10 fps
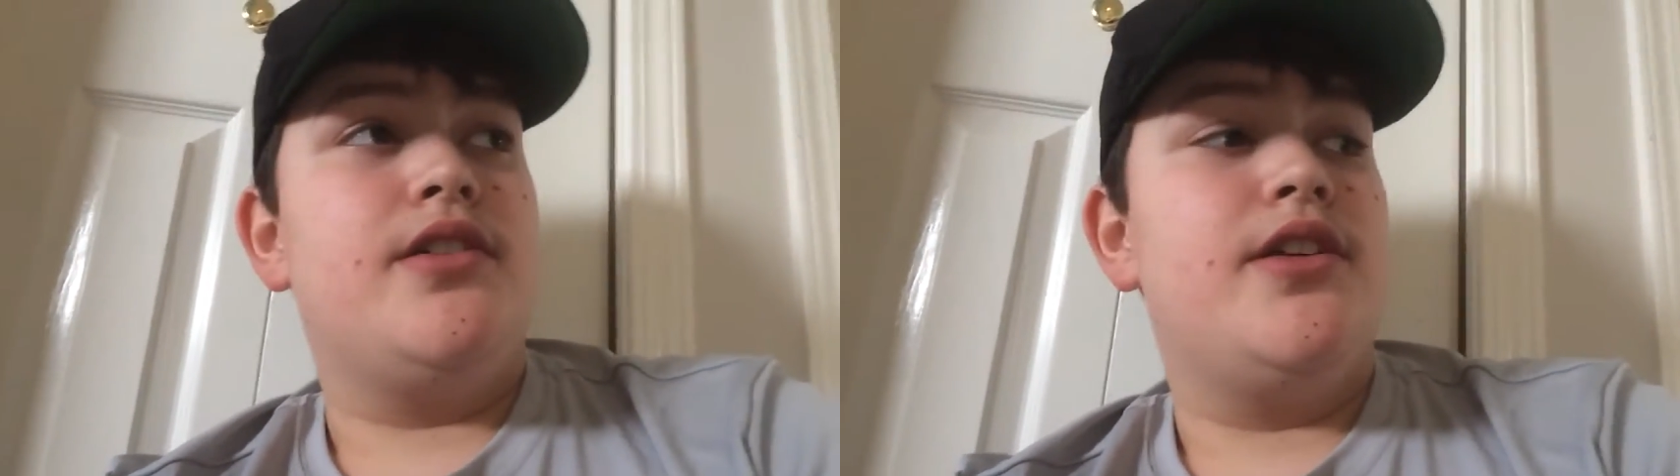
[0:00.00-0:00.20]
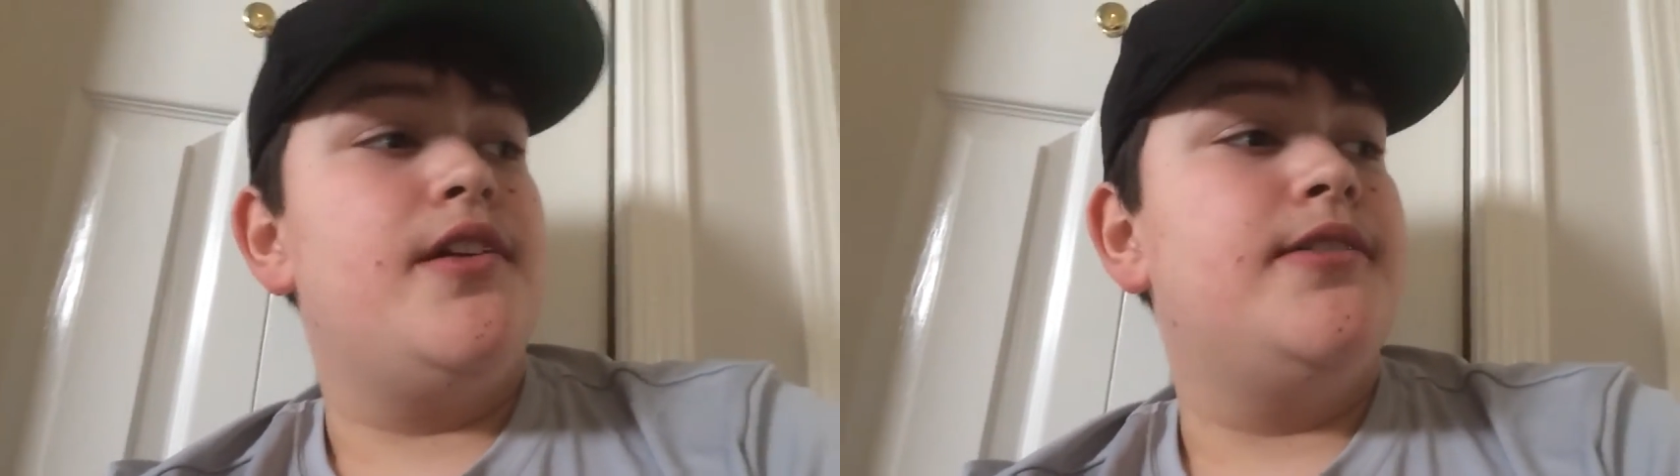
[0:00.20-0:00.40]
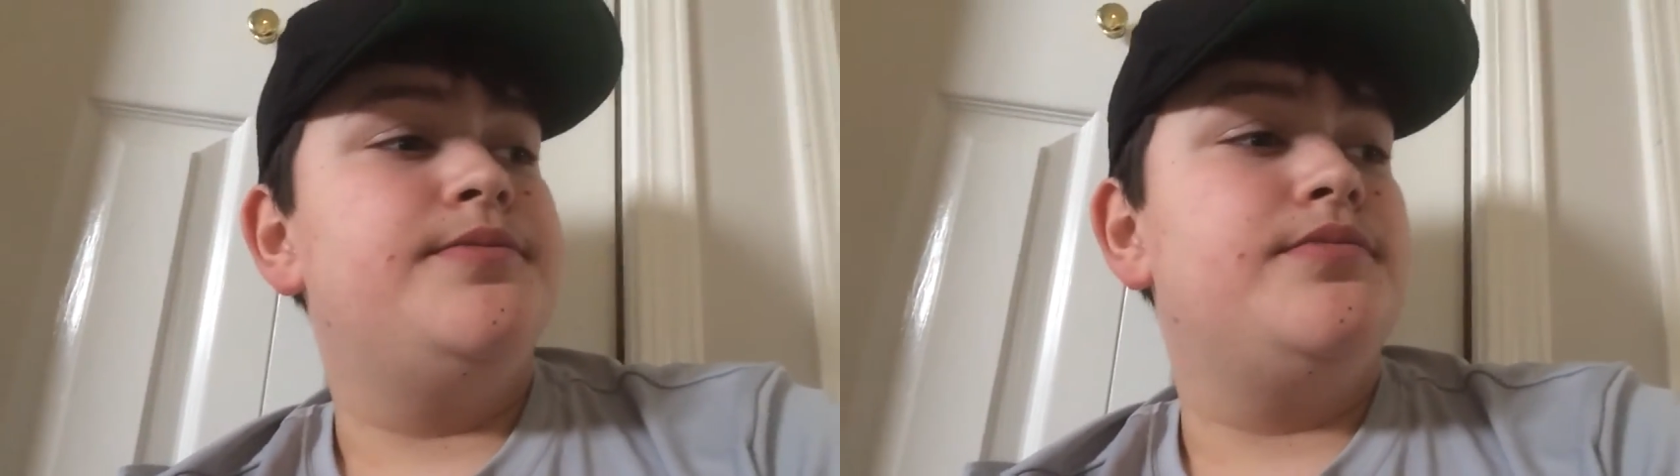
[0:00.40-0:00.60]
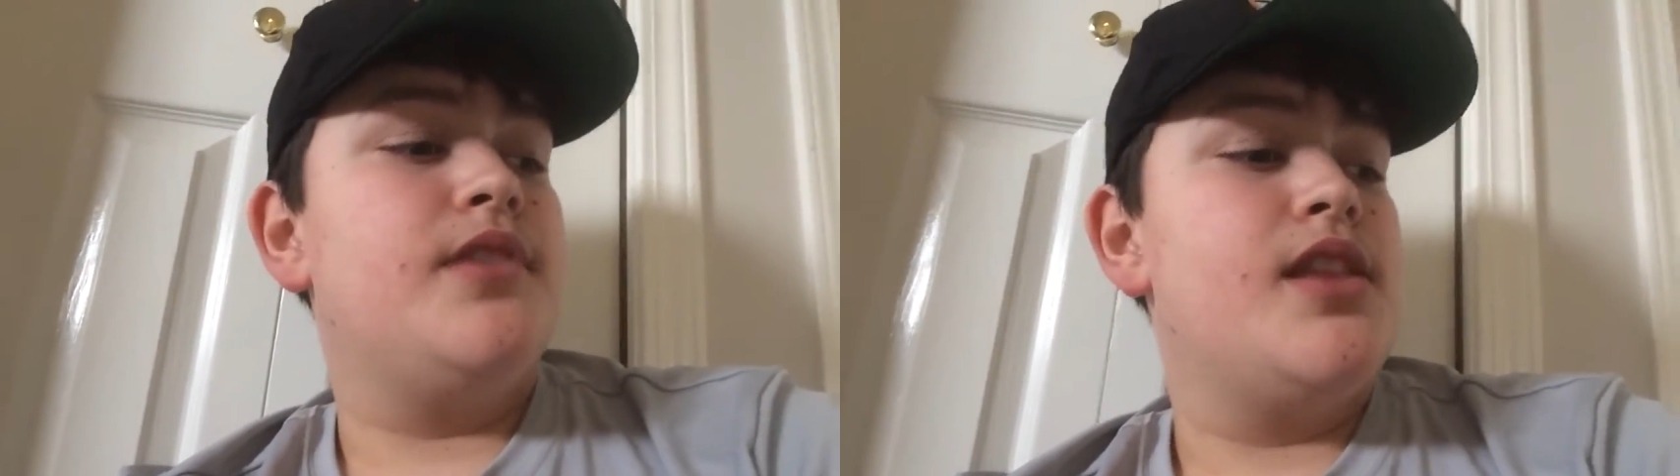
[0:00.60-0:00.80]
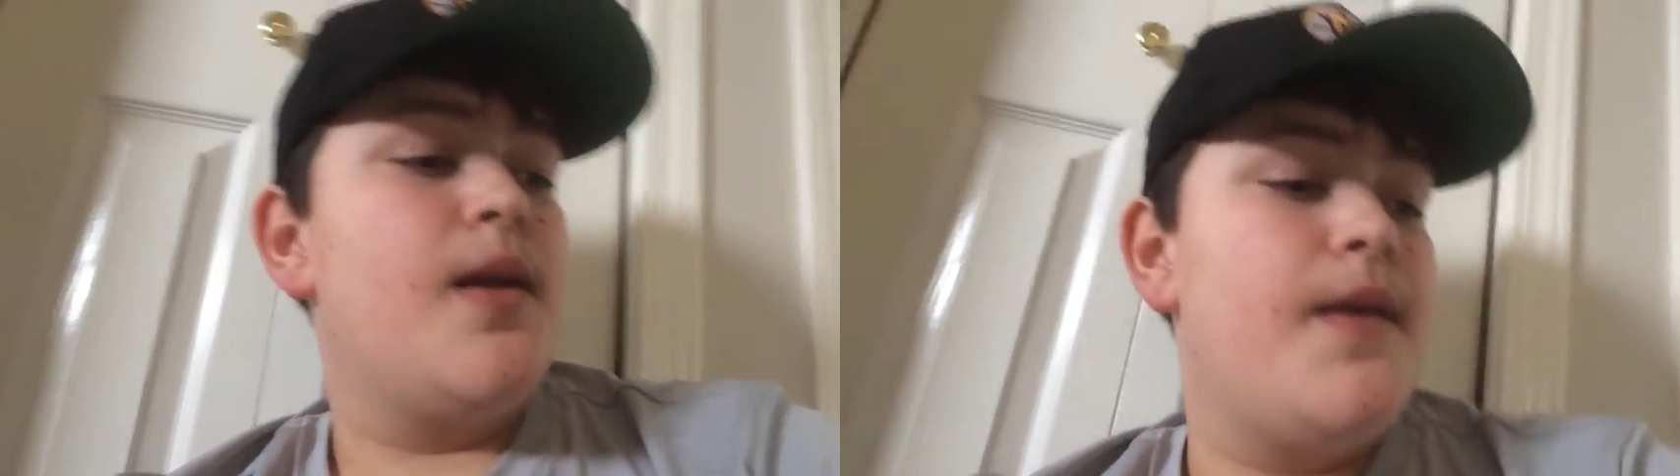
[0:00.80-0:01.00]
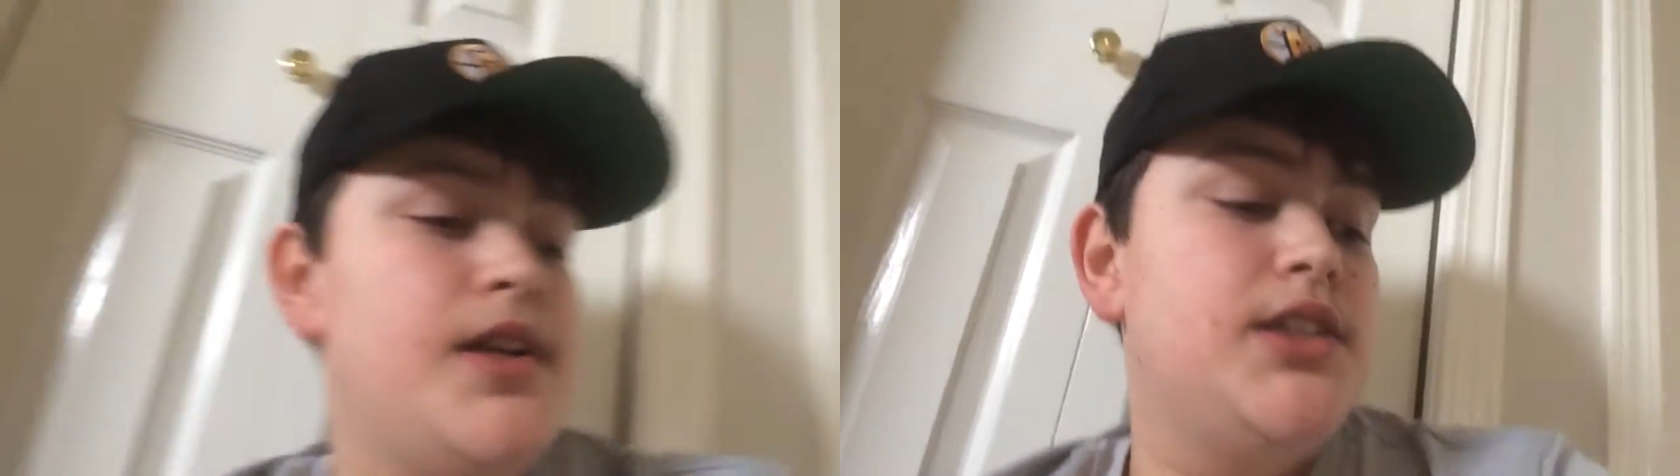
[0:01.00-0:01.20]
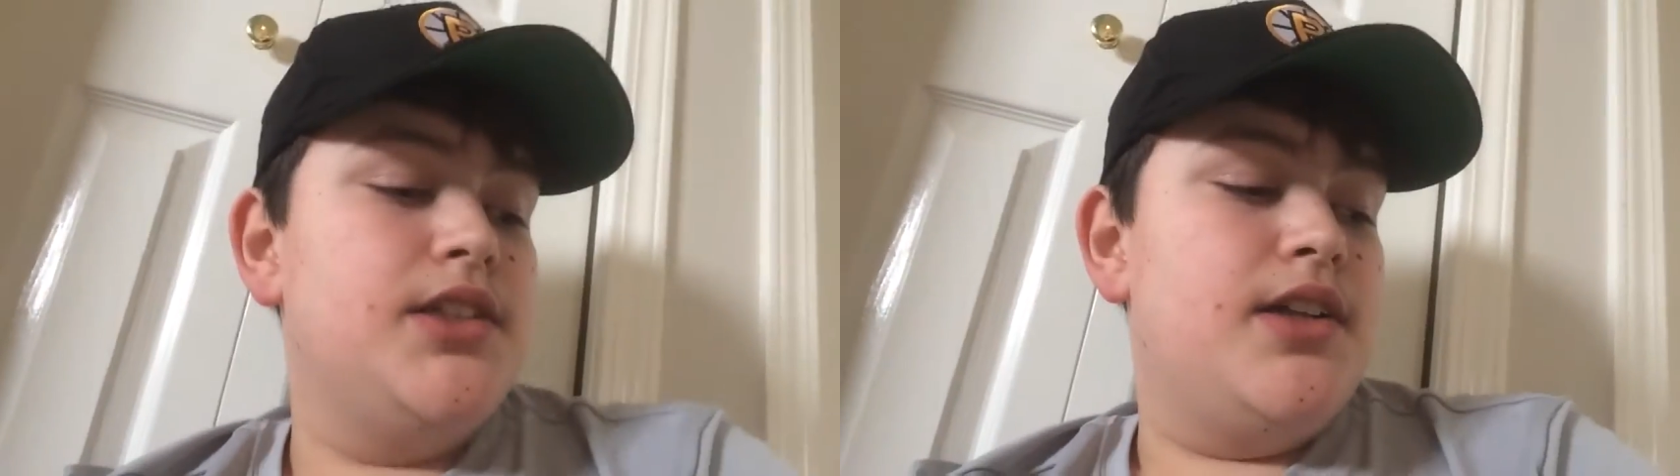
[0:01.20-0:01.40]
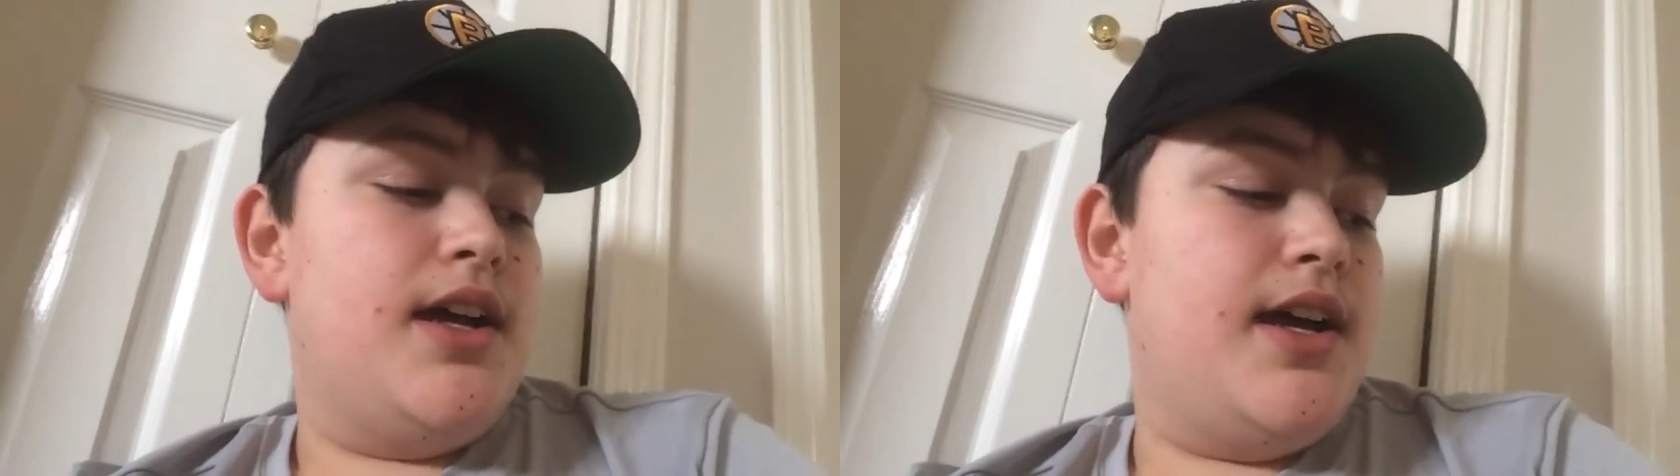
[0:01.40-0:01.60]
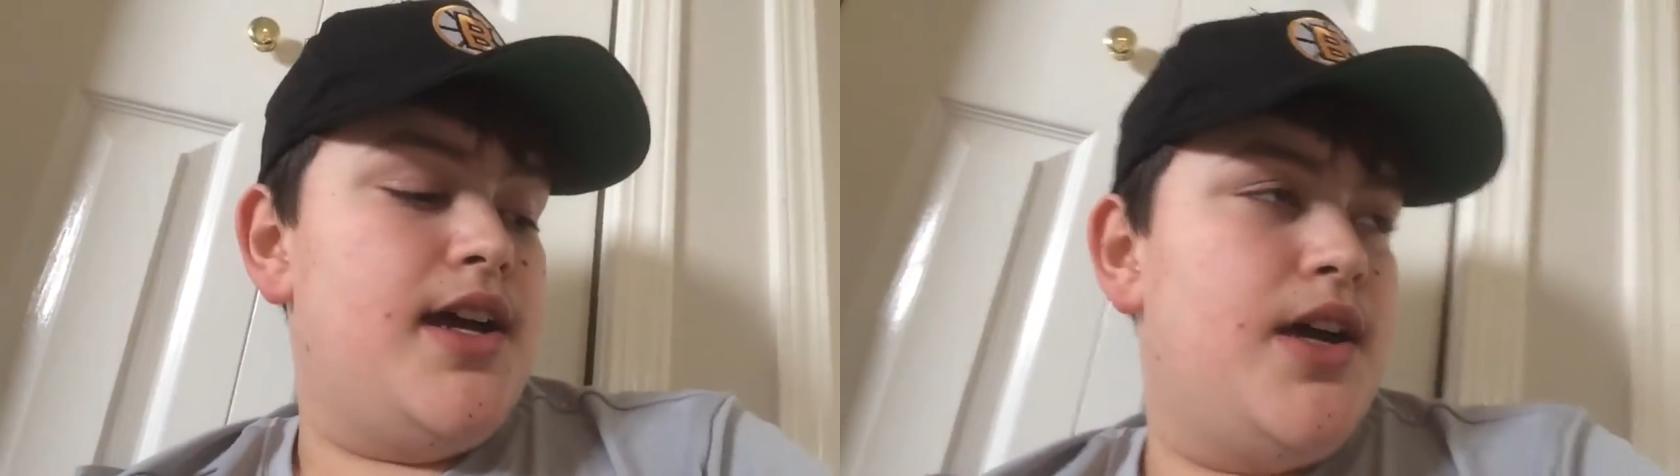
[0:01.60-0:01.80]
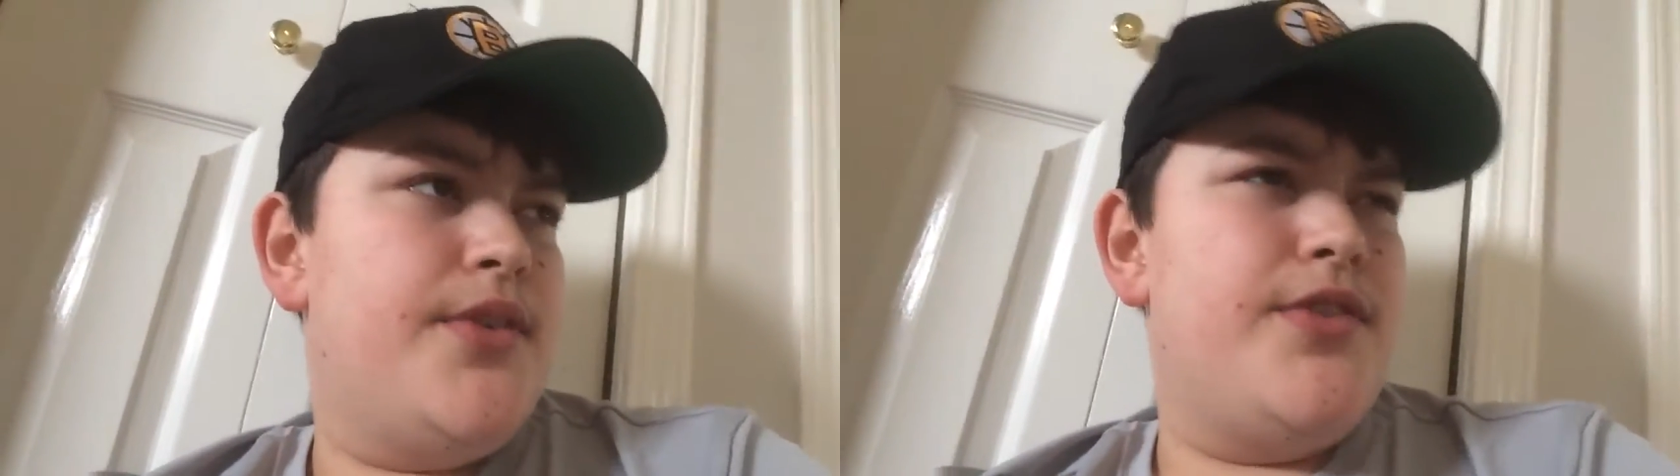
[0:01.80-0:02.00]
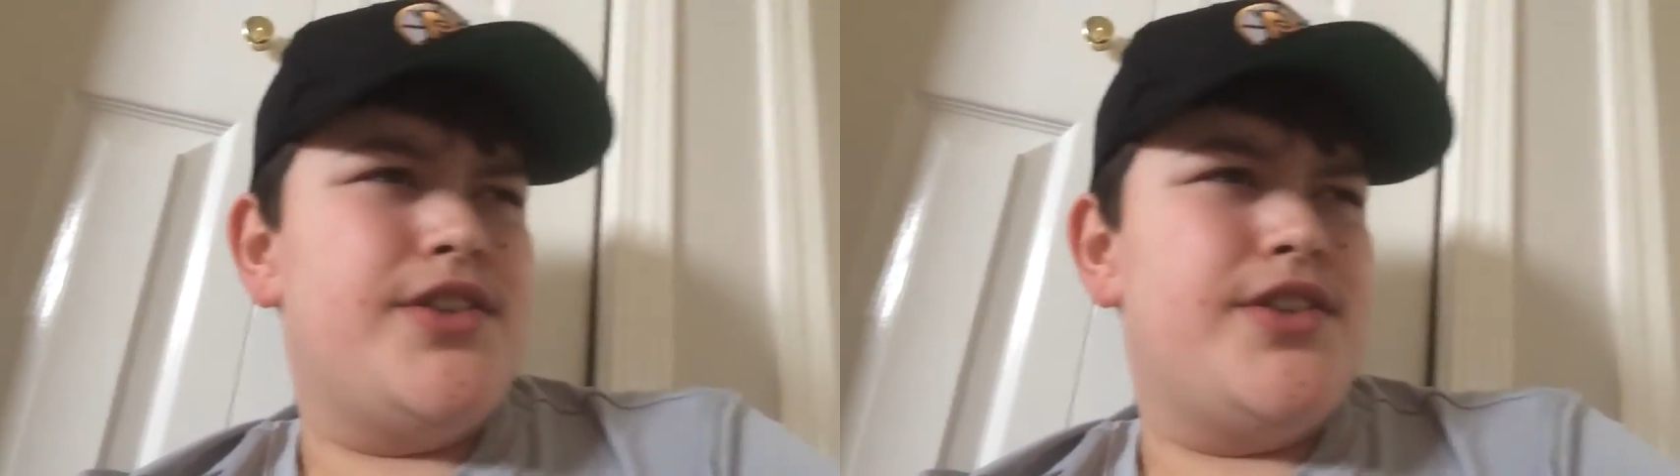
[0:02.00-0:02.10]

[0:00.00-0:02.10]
area. We're